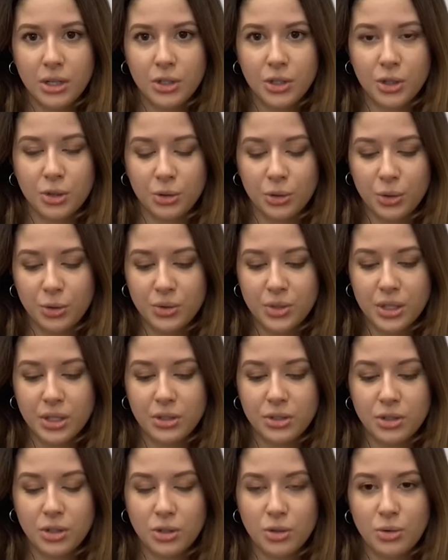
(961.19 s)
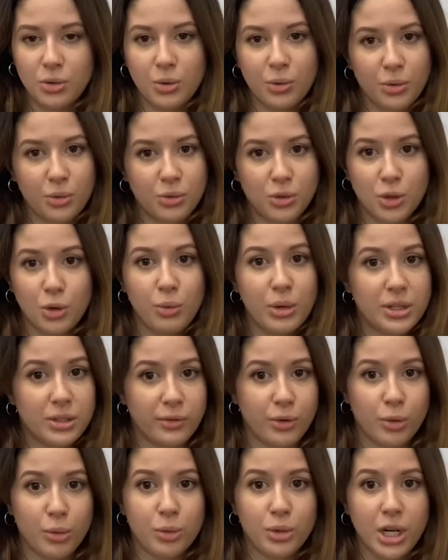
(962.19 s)
you're losing 2 weeks
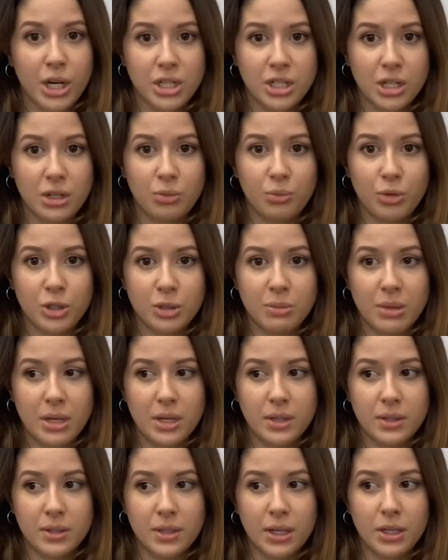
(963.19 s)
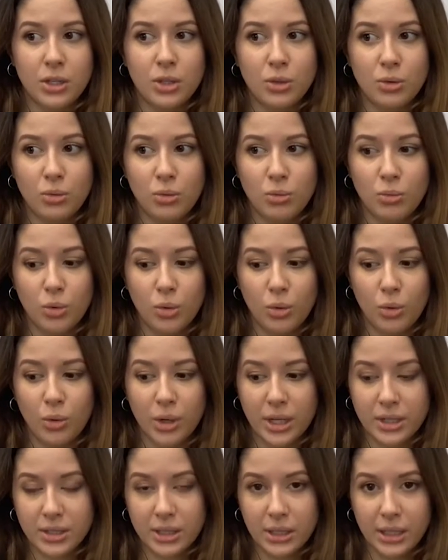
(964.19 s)
of your rotation, which means that you will
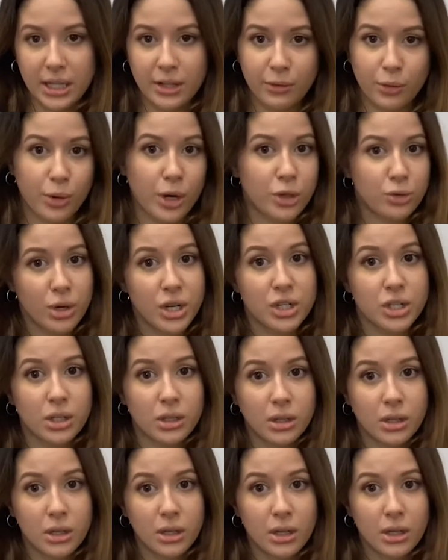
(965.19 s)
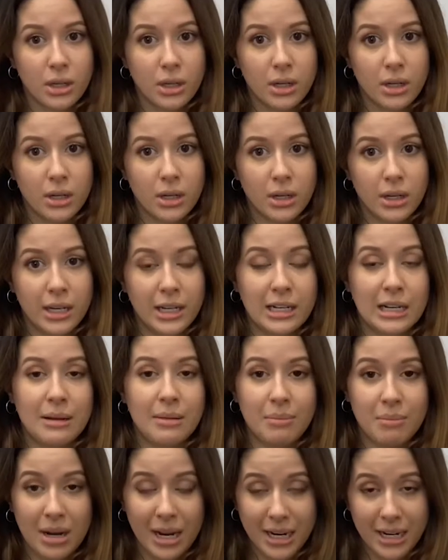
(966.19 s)
get delayed for graduation. And
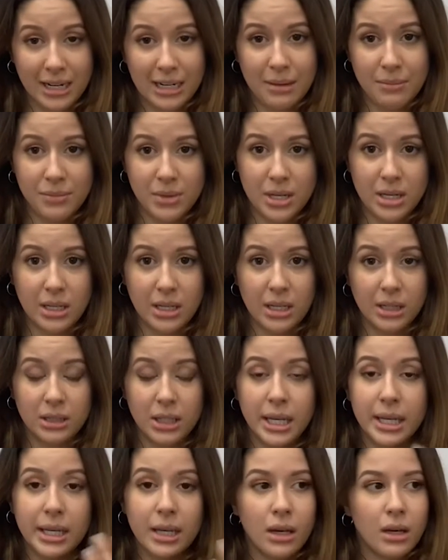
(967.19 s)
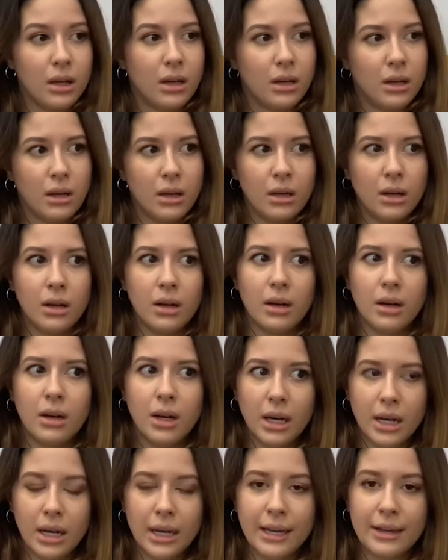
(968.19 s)
in my head, I'm thinking like,
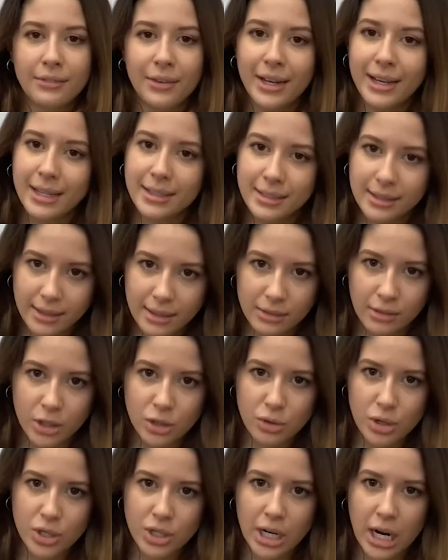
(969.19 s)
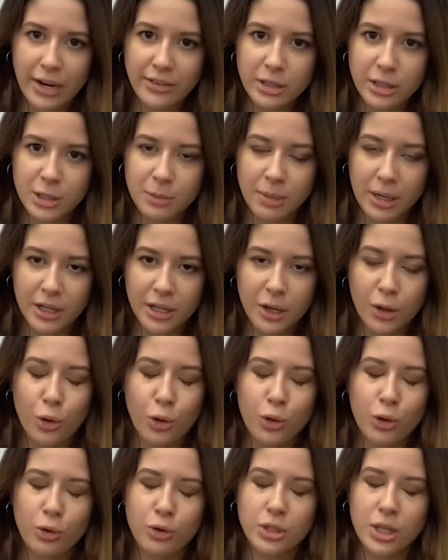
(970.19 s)
if I get delayed graduation, I just spend
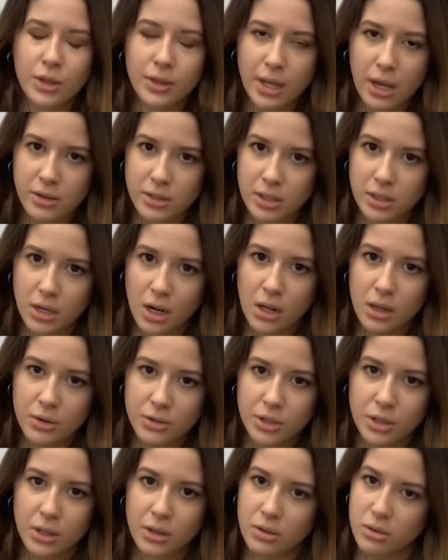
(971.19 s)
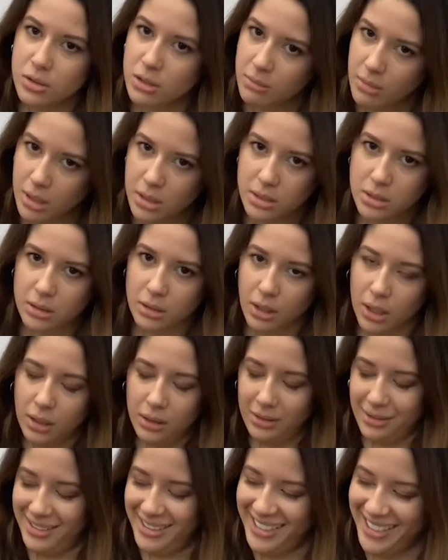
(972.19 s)
another $13,000 another semester.
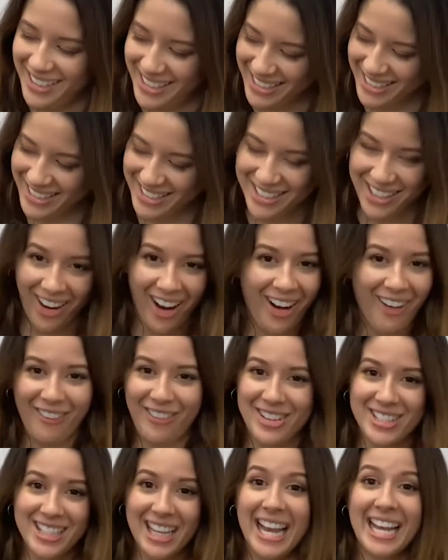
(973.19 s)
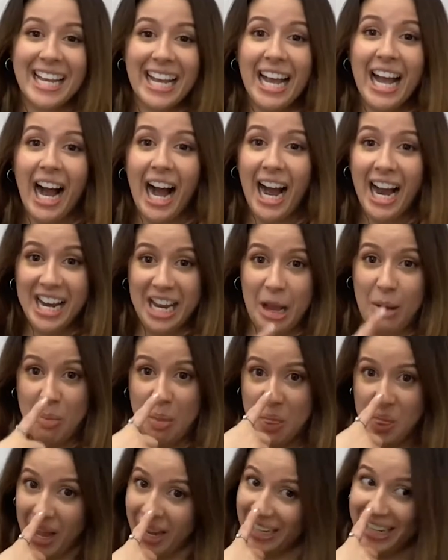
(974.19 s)
So I was like, I
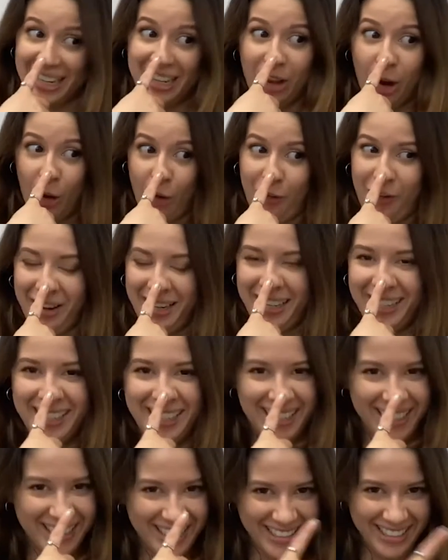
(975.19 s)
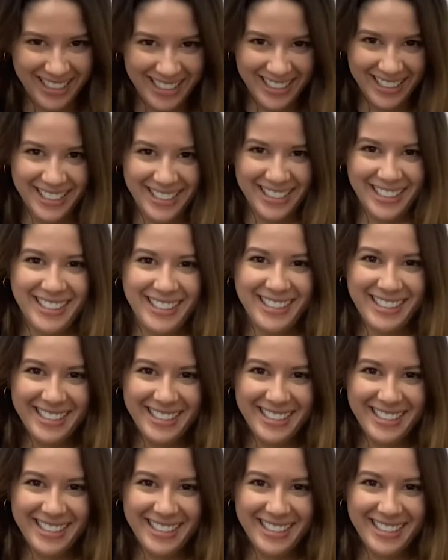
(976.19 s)
am not getting COVID.